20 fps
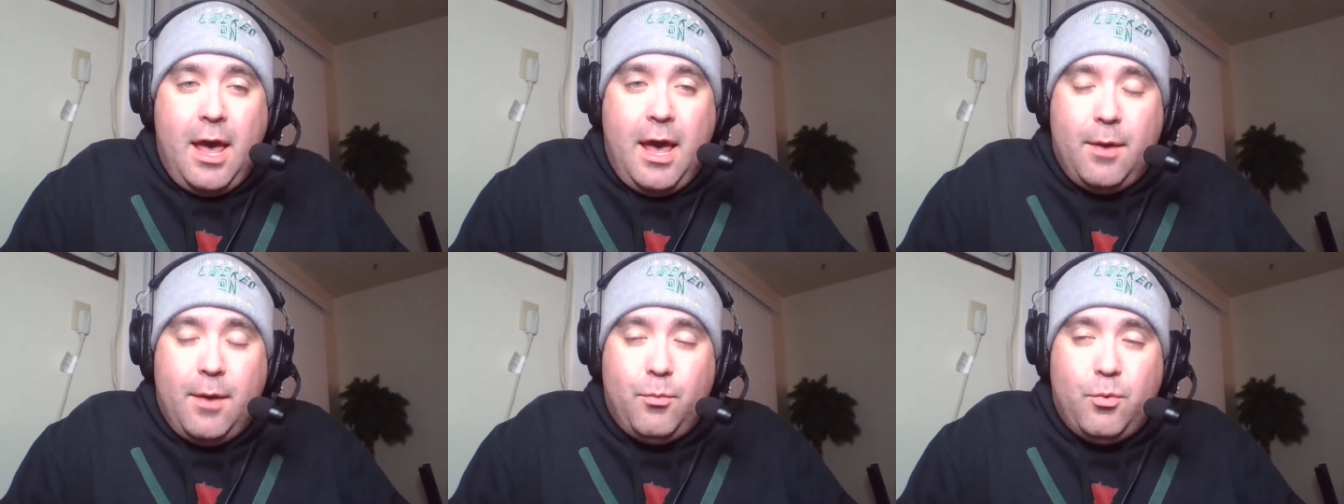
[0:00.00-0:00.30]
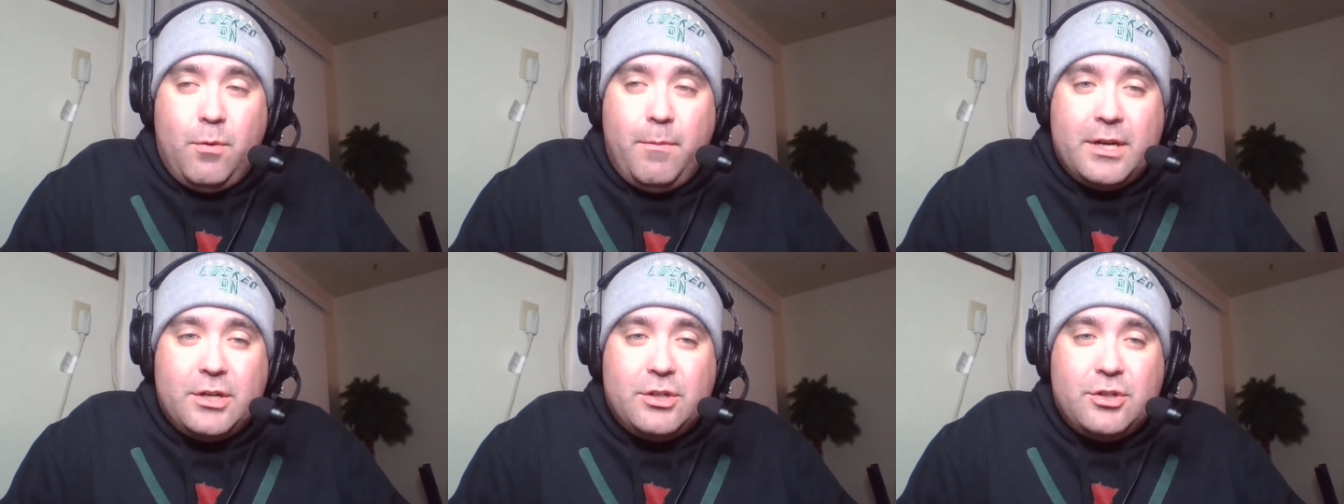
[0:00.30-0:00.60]
and
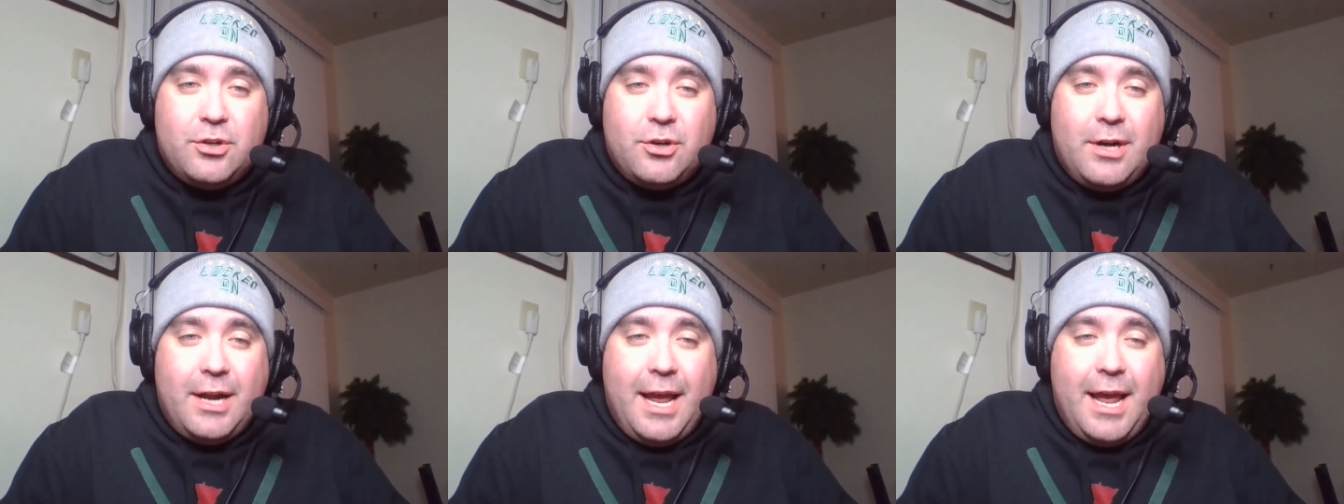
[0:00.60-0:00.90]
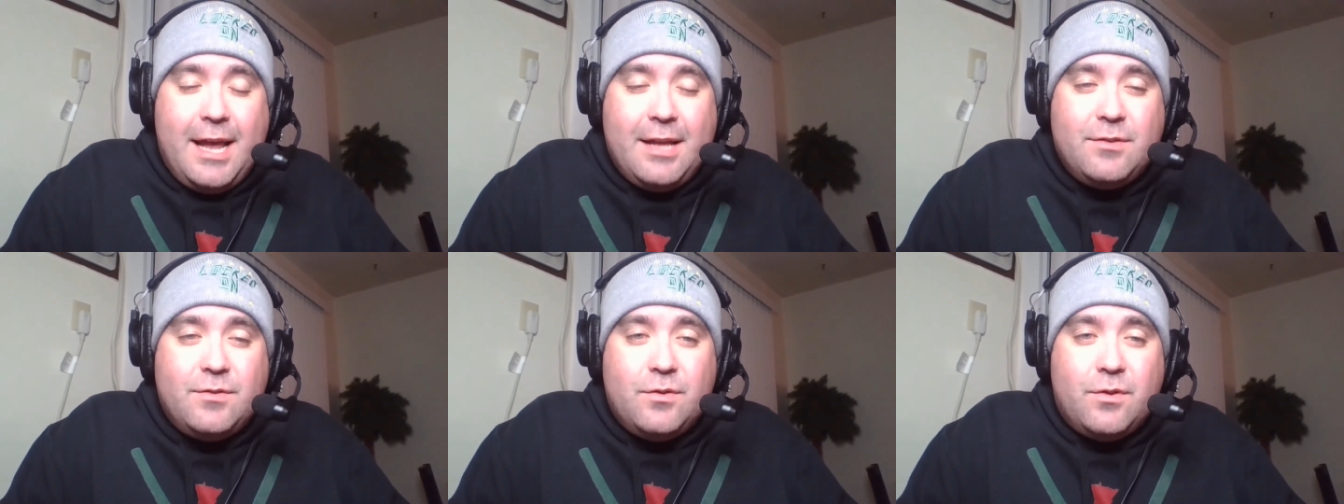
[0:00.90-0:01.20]
we'll make sure to
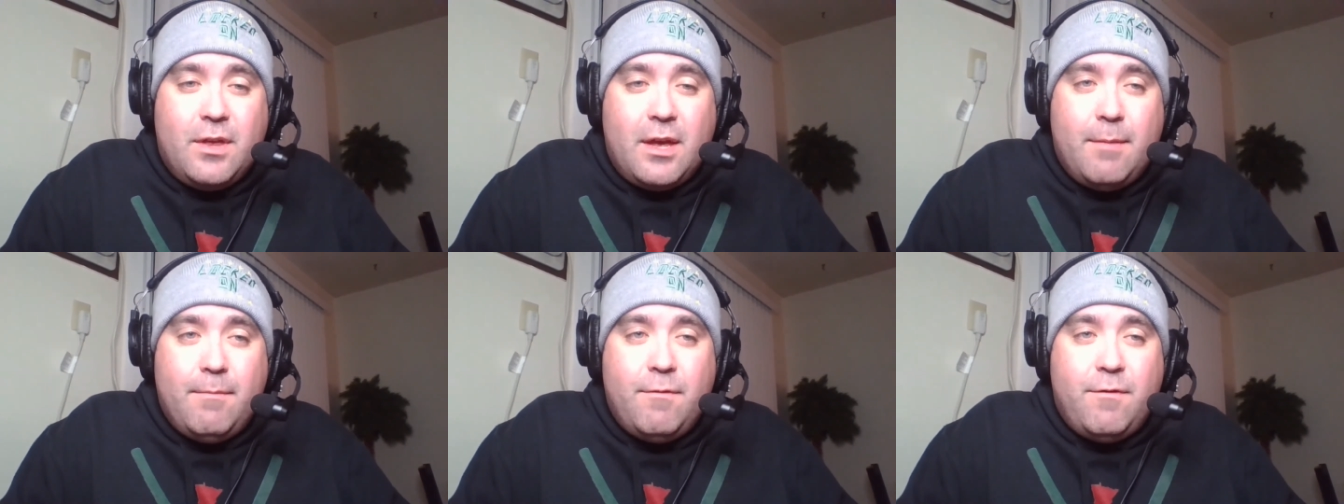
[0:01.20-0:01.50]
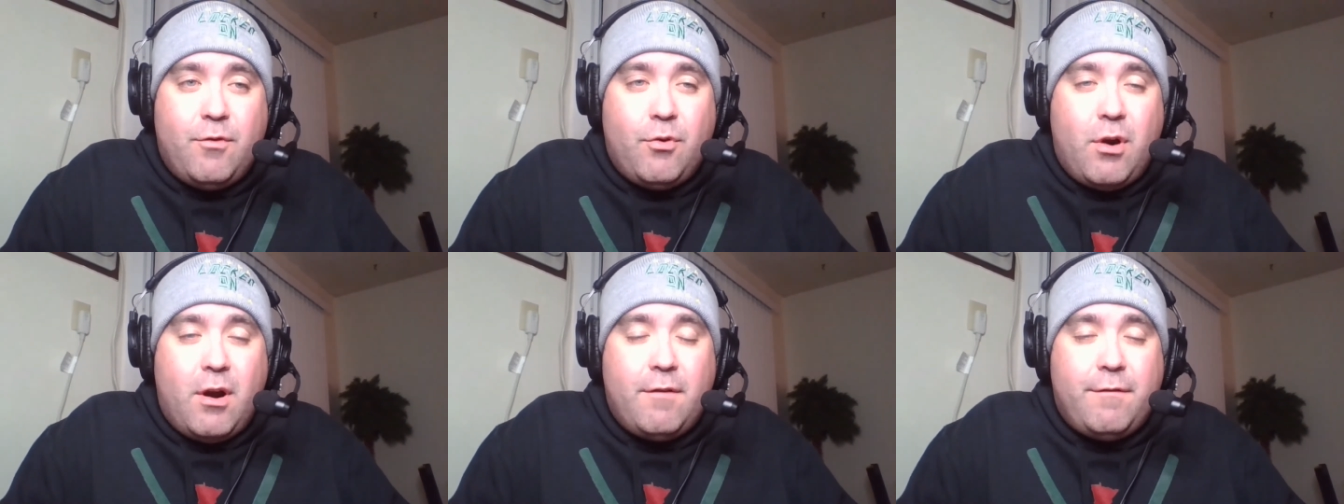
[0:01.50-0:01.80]
answer them
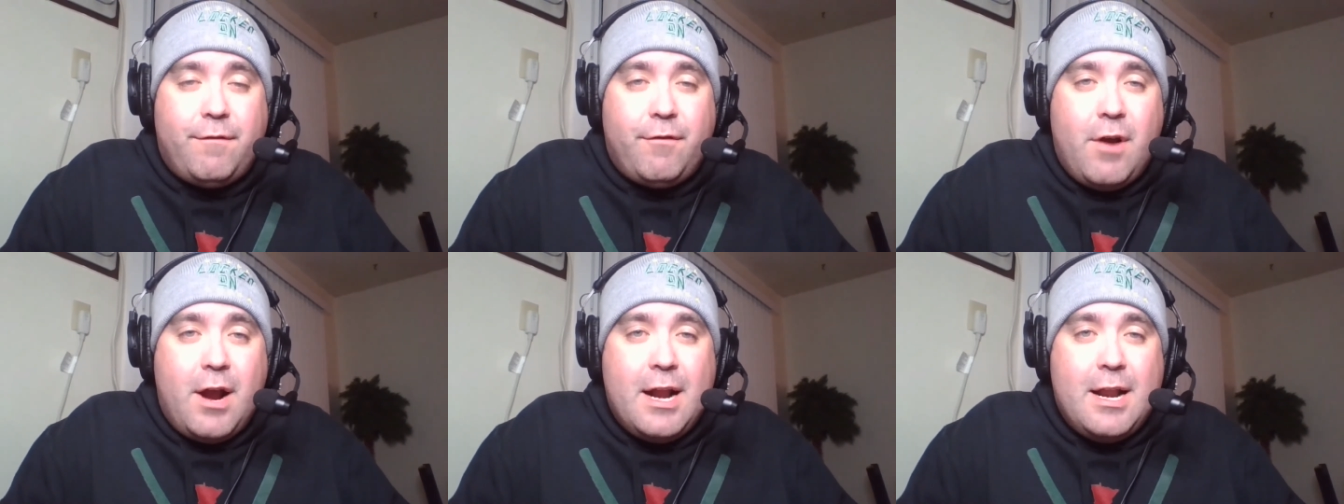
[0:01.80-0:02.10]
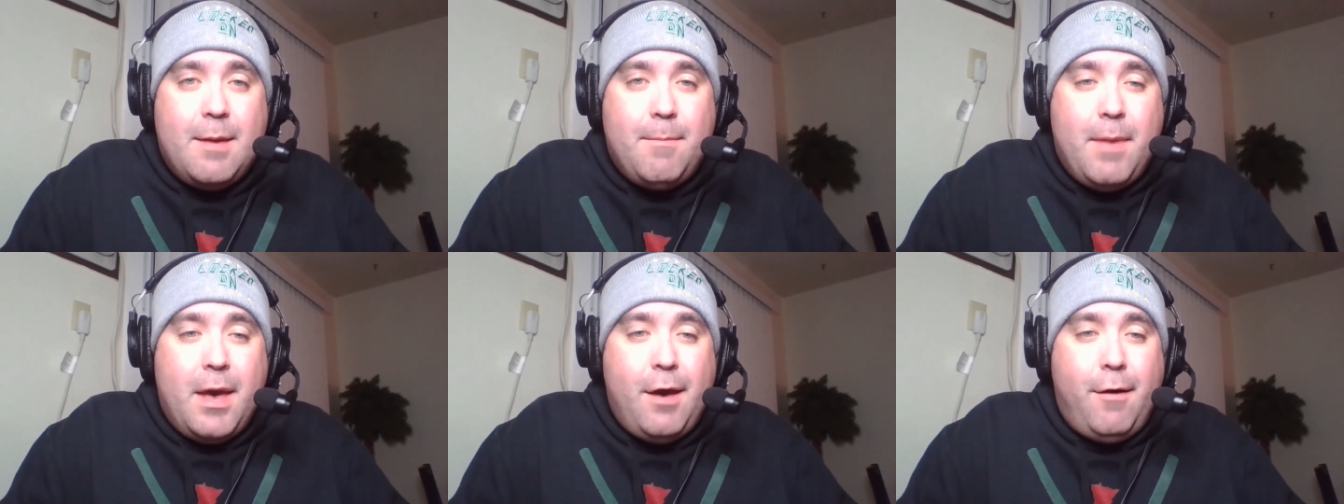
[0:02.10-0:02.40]
for our
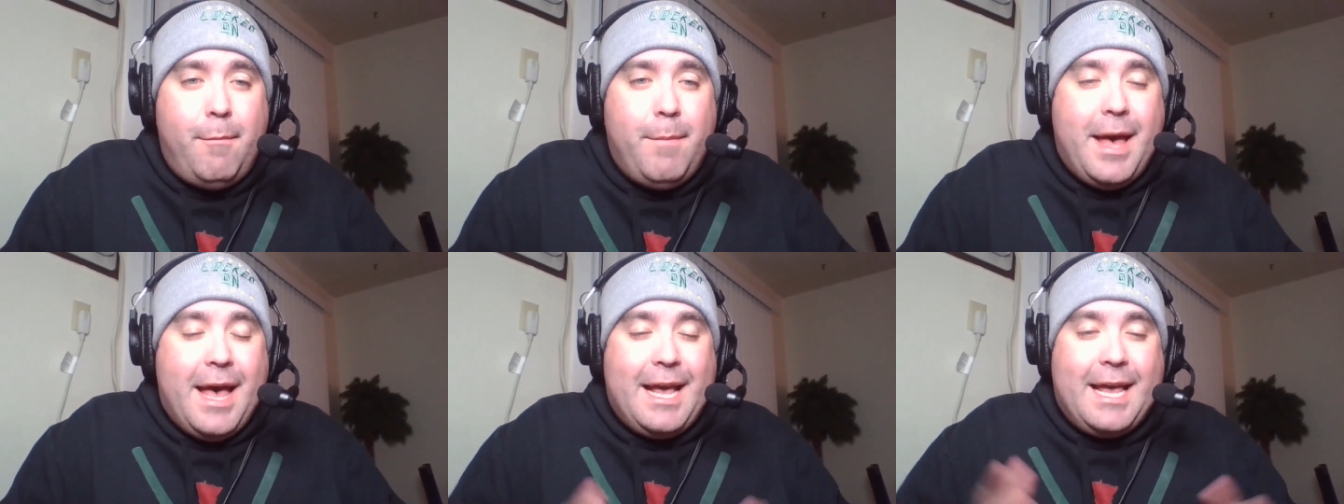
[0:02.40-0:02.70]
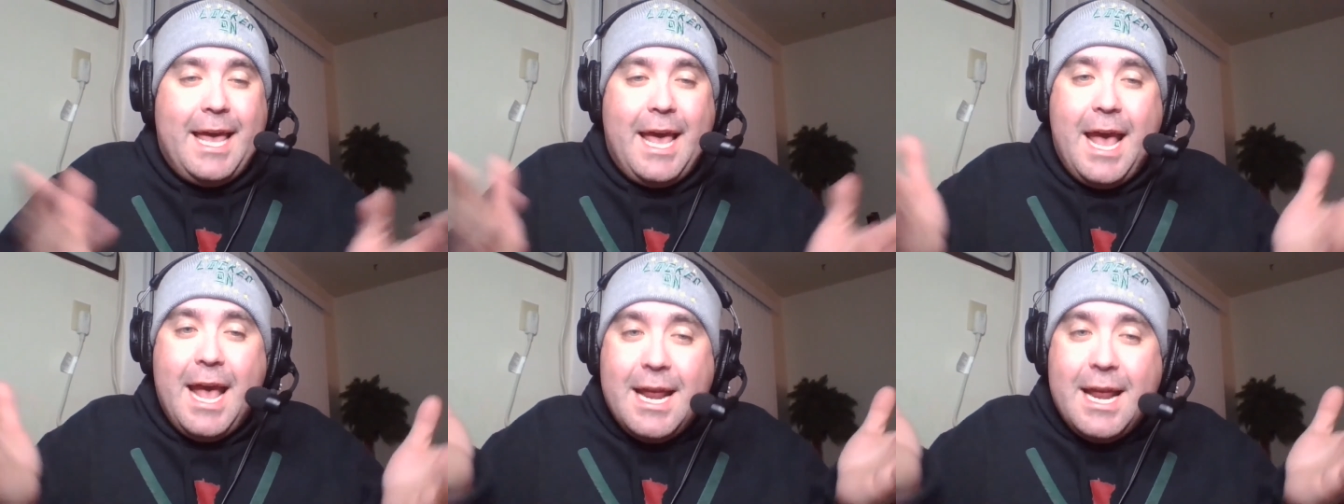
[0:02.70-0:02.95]
Friday mailbag.